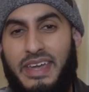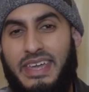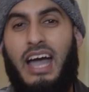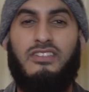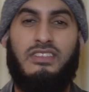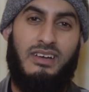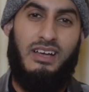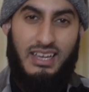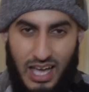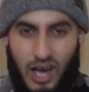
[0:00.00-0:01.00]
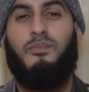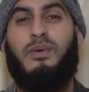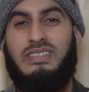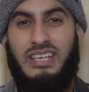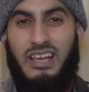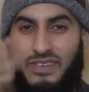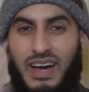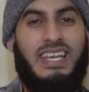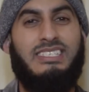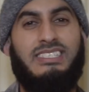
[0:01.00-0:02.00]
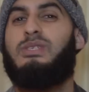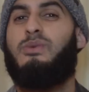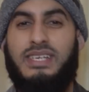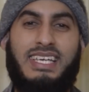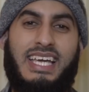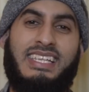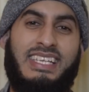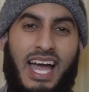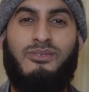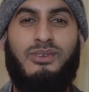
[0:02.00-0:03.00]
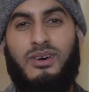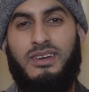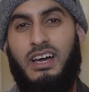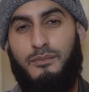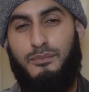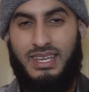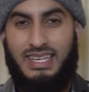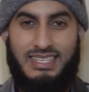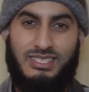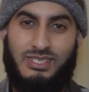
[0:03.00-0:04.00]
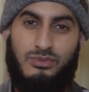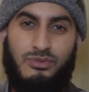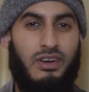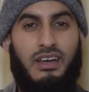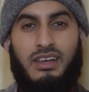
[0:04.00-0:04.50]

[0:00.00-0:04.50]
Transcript: You have to help us financially so we can carry on bringing this to you.